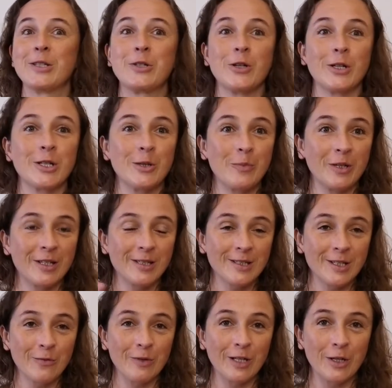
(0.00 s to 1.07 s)
structured because
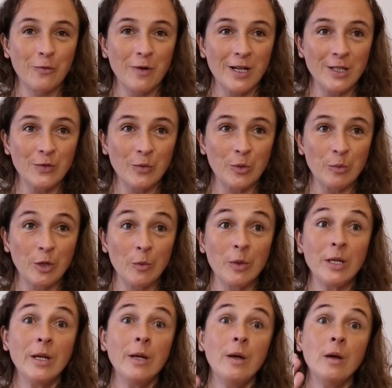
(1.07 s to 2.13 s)
they really arise from the
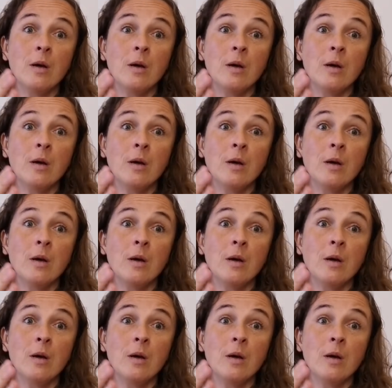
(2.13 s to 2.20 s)
moment.